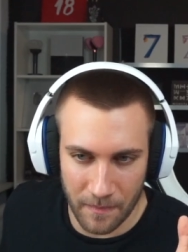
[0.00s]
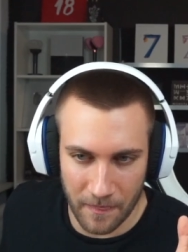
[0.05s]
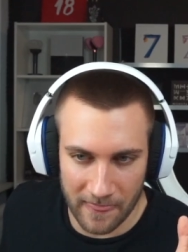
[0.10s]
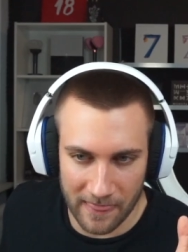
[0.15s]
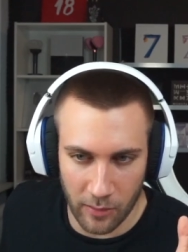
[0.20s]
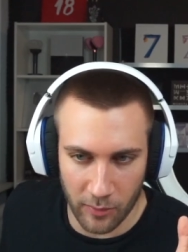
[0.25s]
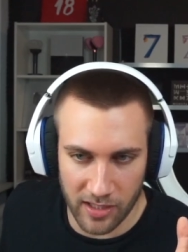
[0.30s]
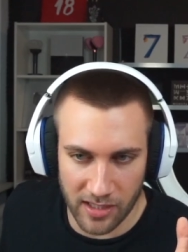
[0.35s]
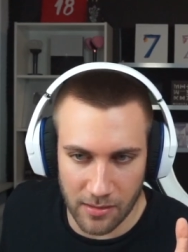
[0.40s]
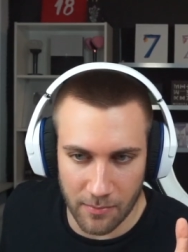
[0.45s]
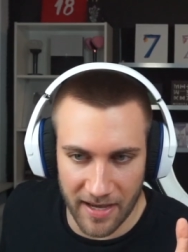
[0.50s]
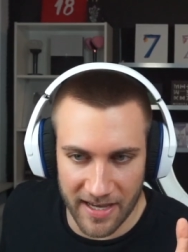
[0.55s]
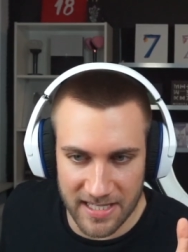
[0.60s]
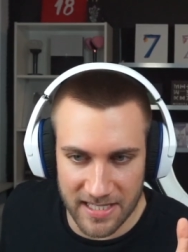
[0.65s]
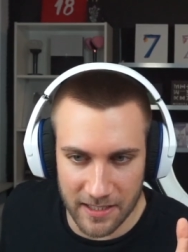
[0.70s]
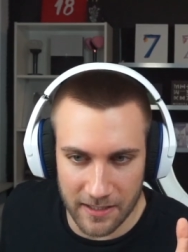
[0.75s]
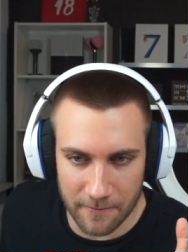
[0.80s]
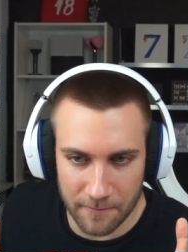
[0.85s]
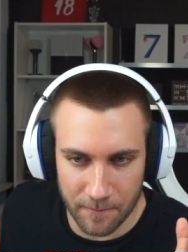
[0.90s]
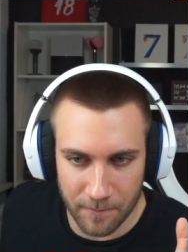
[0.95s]
Looking
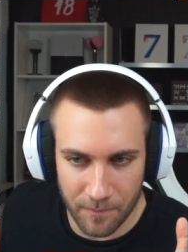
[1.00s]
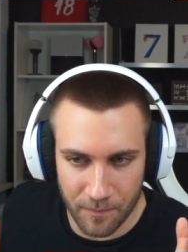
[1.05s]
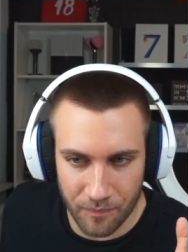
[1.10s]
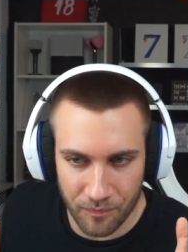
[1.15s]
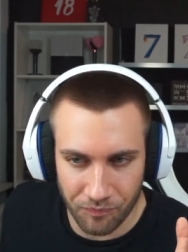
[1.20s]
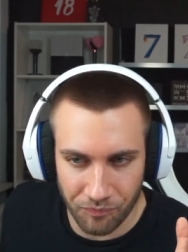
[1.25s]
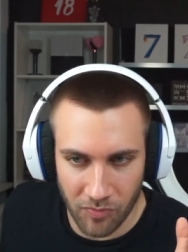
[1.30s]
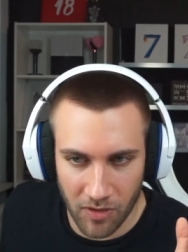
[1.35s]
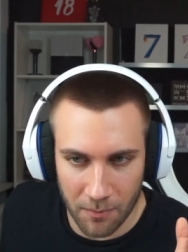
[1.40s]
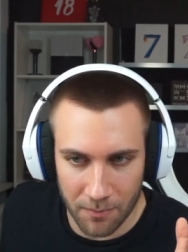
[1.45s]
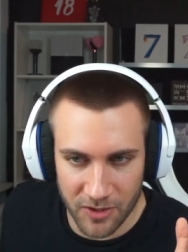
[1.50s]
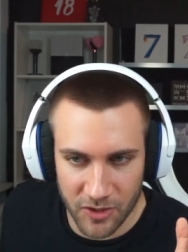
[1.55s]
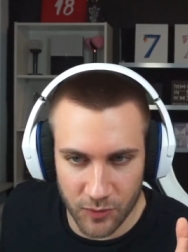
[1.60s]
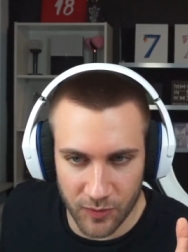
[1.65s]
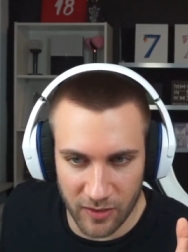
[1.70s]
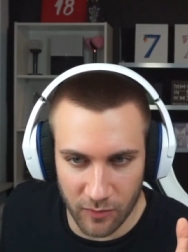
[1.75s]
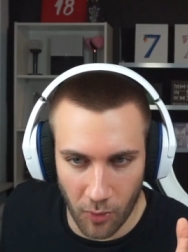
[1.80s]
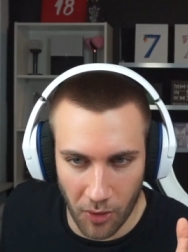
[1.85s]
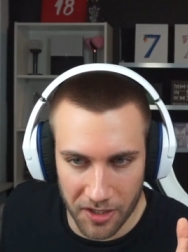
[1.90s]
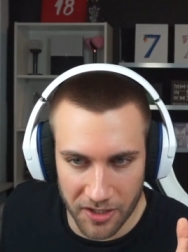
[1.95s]
amazing.
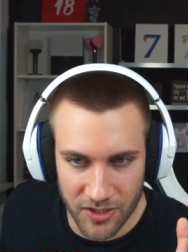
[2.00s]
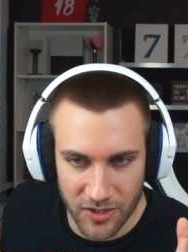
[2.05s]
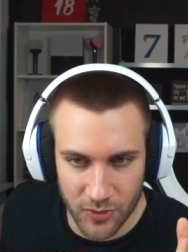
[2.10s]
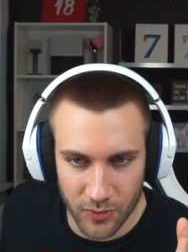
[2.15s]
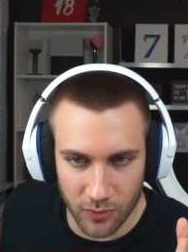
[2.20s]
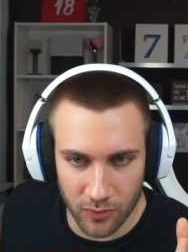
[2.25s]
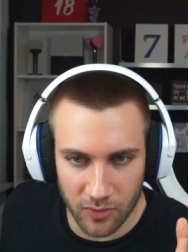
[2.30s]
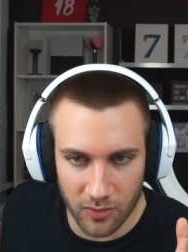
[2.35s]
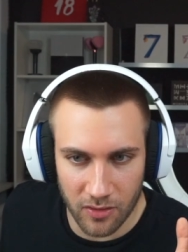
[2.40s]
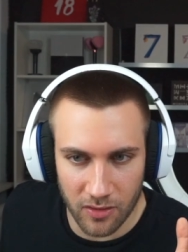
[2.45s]
Between 1 and 2.